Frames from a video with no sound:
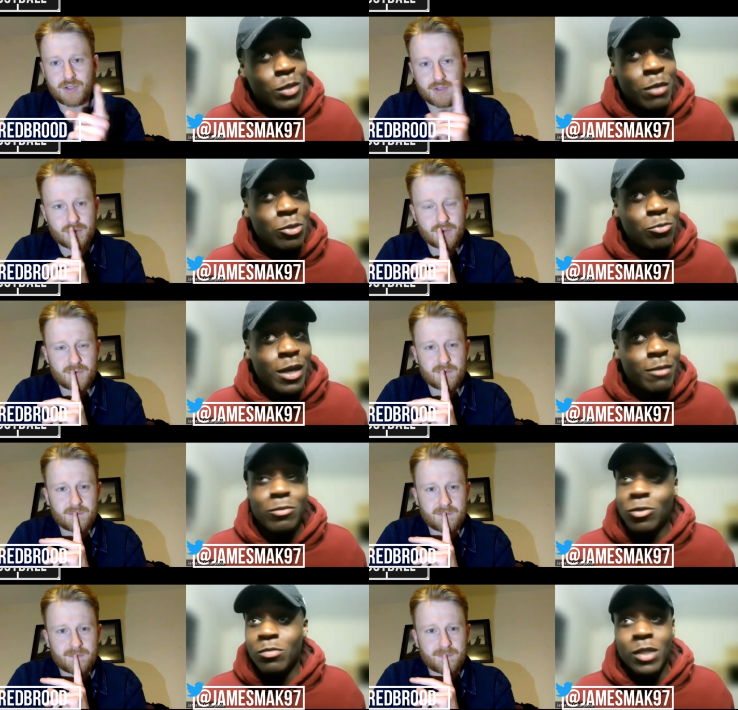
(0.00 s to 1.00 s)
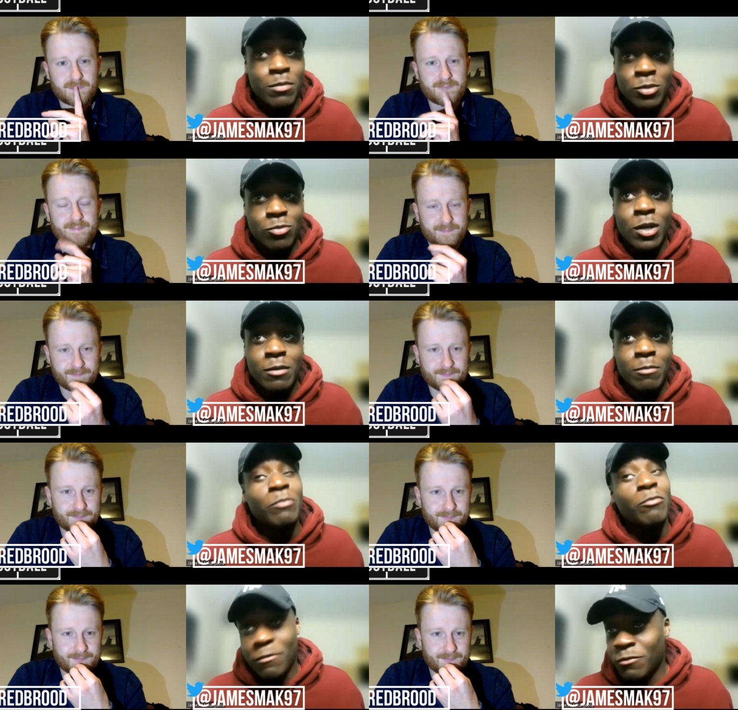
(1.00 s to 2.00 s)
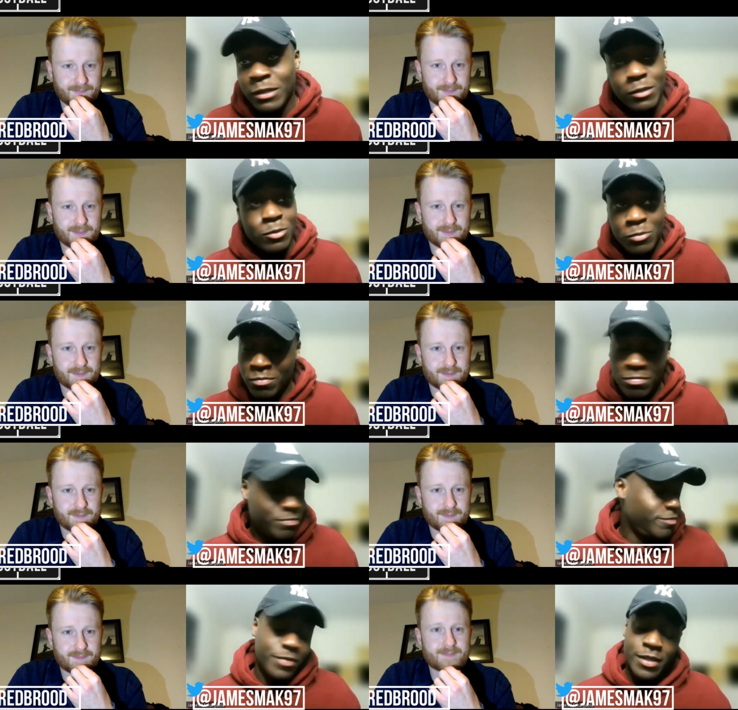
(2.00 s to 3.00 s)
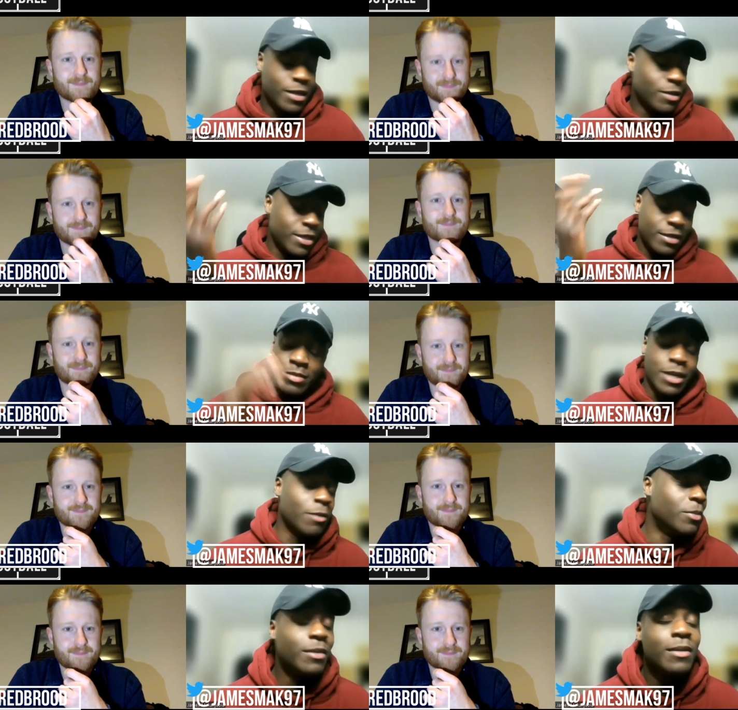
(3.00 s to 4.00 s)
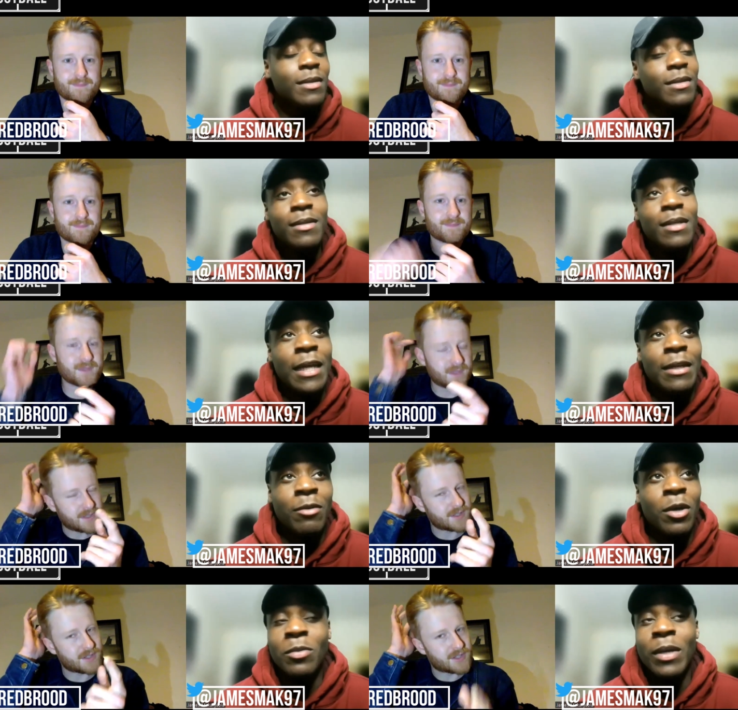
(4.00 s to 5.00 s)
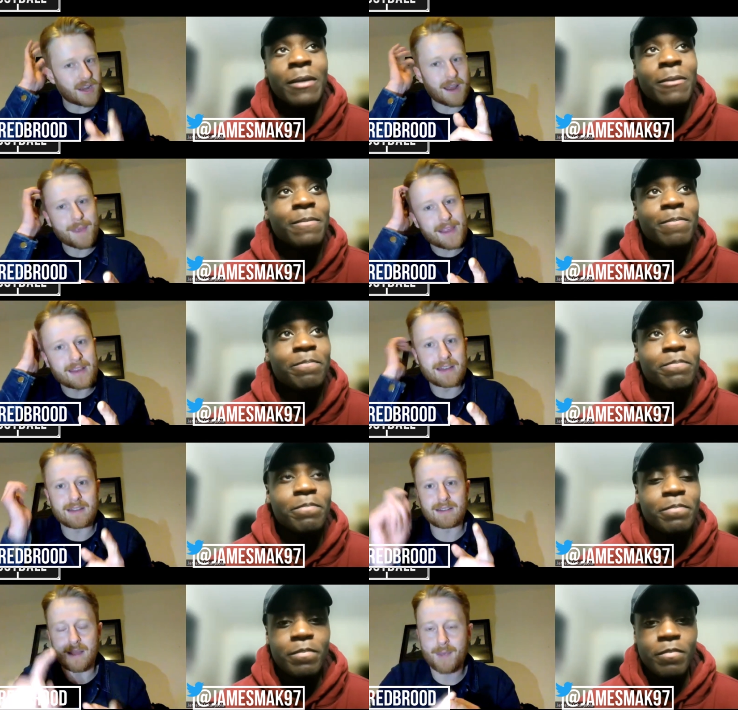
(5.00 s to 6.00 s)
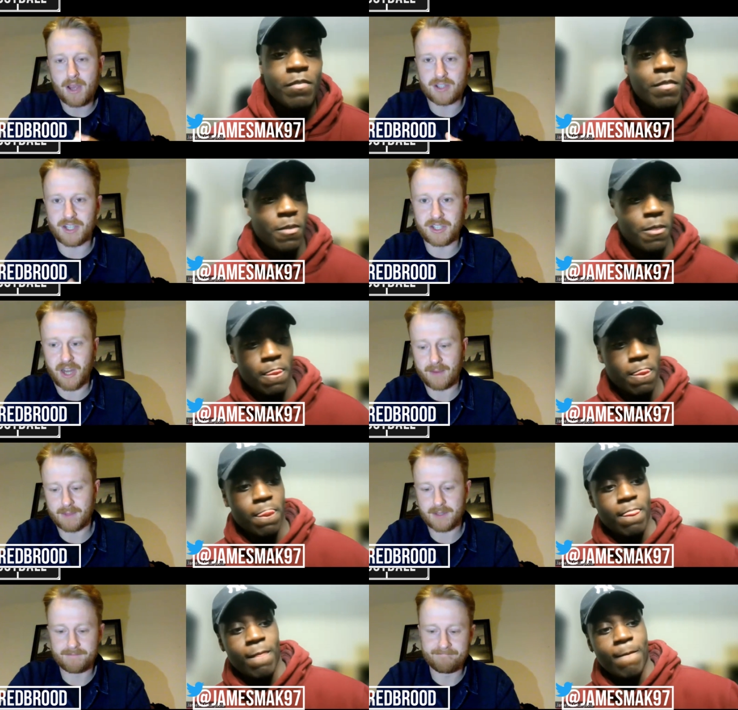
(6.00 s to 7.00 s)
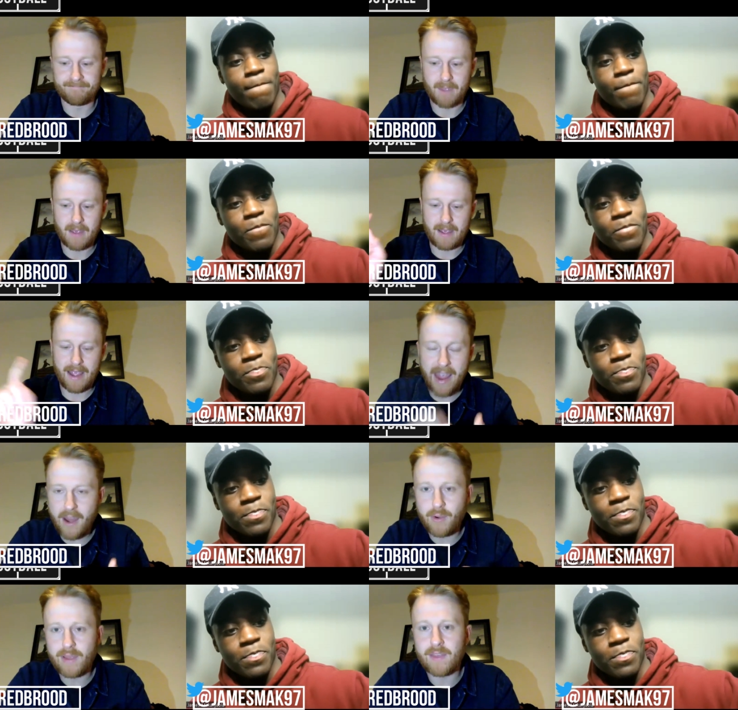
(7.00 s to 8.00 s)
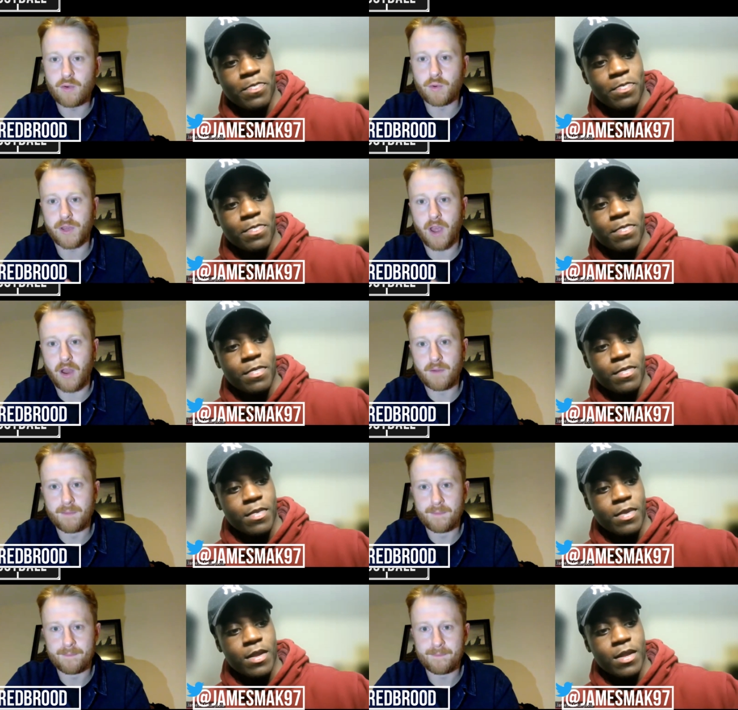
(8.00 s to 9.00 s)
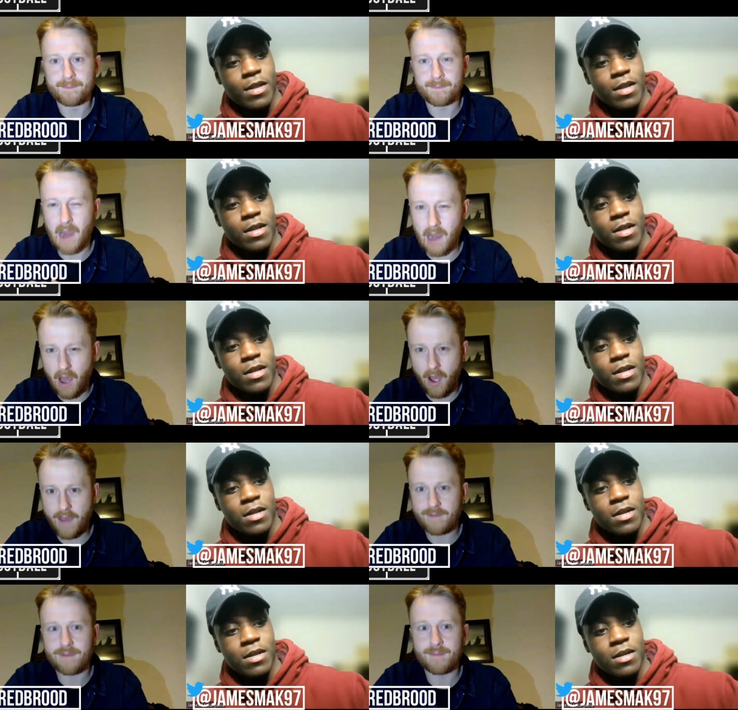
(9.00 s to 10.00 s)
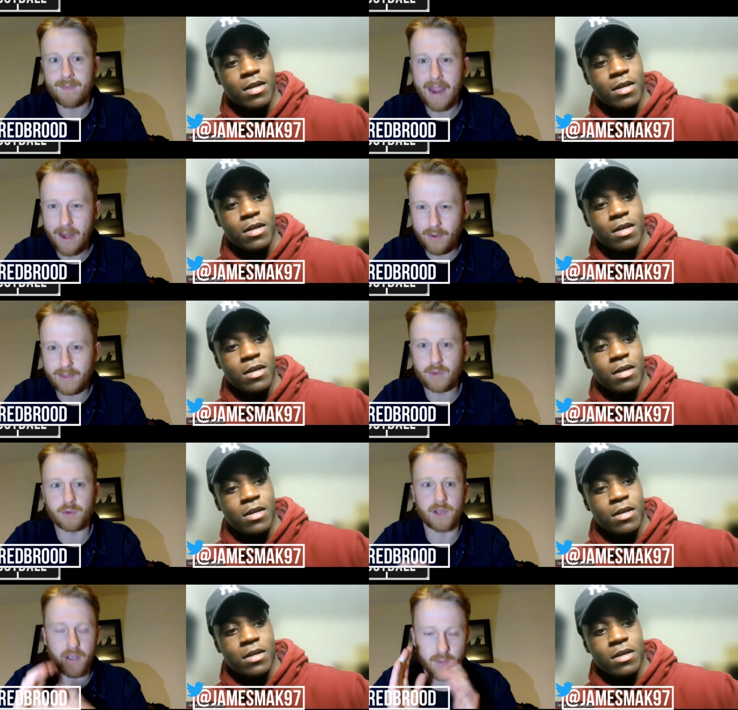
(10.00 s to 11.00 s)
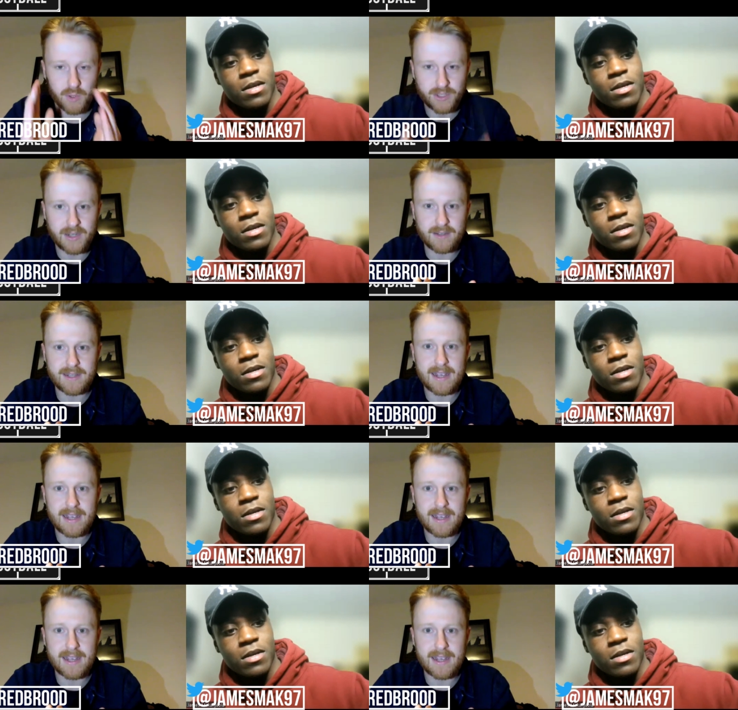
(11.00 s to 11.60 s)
Speaker 1: sometimes it's right, sometimes it's wrong. But referees do, you know, they're terrible in their own so way. Let me
Speaker 2: let me ask you, James. Hearing the audio live, hearing the audio, you're watching